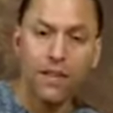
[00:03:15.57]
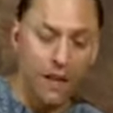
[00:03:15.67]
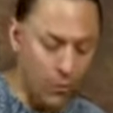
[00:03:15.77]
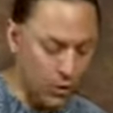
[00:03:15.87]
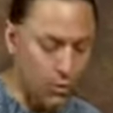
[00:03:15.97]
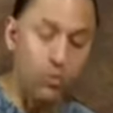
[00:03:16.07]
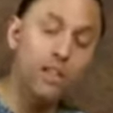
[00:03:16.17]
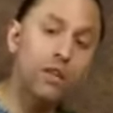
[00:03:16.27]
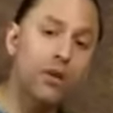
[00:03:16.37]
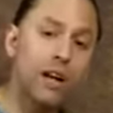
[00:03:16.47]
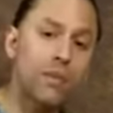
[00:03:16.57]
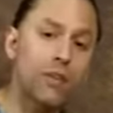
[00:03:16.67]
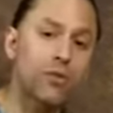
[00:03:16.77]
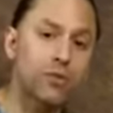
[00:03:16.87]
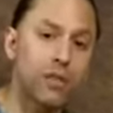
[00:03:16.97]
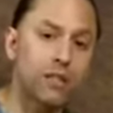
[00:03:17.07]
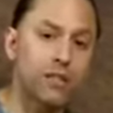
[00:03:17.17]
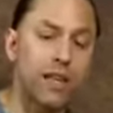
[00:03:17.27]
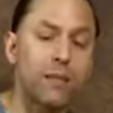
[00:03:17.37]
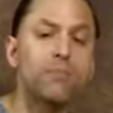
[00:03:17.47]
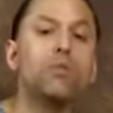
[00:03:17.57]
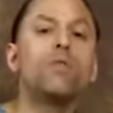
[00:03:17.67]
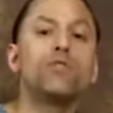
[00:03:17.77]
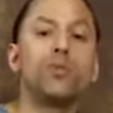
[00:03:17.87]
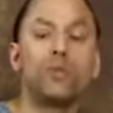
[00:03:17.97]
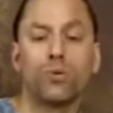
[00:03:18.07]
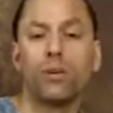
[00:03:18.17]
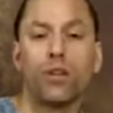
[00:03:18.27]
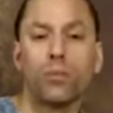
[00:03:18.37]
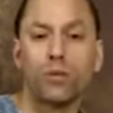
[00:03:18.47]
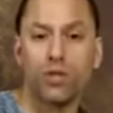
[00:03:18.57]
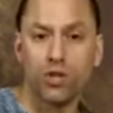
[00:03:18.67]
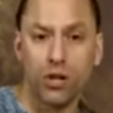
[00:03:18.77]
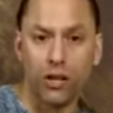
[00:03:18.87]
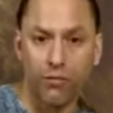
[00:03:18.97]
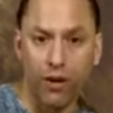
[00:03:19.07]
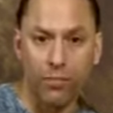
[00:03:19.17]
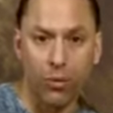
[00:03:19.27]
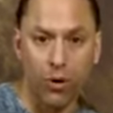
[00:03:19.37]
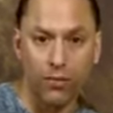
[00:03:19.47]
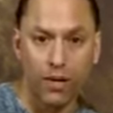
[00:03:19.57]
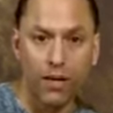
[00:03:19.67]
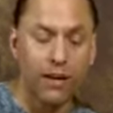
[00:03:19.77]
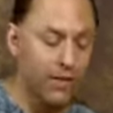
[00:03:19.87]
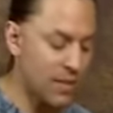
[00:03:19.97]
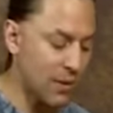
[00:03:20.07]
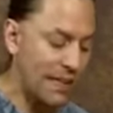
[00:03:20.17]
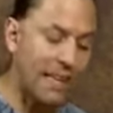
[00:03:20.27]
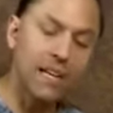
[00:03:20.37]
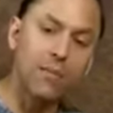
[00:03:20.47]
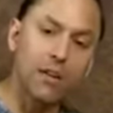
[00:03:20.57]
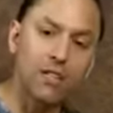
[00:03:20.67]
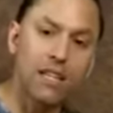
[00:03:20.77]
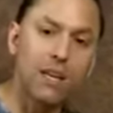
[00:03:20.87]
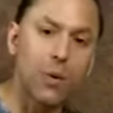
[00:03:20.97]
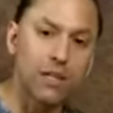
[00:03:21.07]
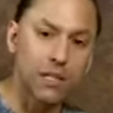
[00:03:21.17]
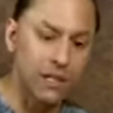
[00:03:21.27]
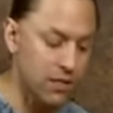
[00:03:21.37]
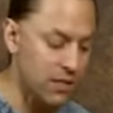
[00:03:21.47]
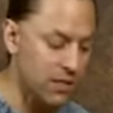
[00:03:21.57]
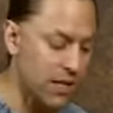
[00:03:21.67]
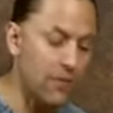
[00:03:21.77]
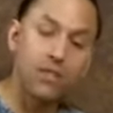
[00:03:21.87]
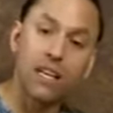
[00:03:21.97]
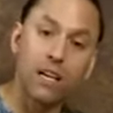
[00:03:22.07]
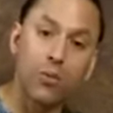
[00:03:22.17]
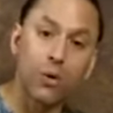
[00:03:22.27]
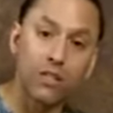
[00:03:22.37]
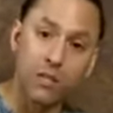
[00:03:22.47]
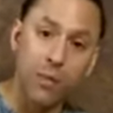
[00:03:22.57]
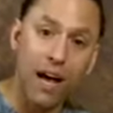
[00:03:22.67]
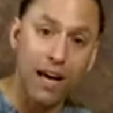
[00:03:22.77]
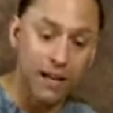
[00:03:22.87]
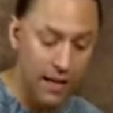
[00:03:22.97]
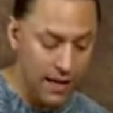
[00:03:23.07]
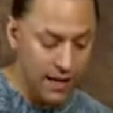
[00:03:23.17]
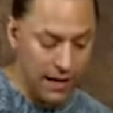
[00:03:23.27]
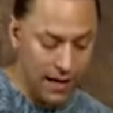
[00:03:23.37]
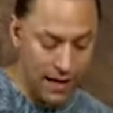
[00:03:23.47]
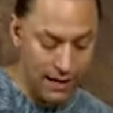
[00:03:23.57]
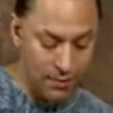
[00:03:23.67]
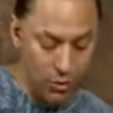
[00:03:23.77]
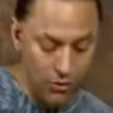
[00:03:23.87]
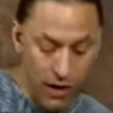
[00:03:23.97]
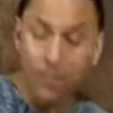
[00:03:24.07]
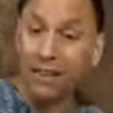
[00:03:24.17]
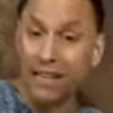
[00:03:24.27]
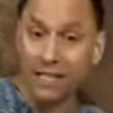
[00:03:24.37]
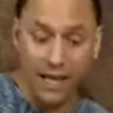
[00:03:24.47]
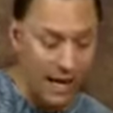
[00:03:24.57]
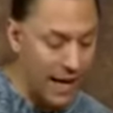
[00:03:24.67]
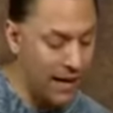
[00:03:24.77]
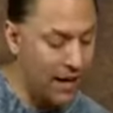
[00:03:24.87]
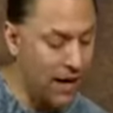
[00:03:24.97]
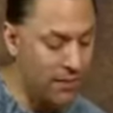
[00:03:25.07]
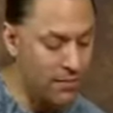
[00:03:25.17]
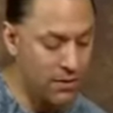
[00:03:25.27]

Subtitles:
And what's really great about those licks is that it moves you into another position on the fretboard. That's what I like about sequence licks, is instead of staying in one spot, I can move up, and let's say I head up.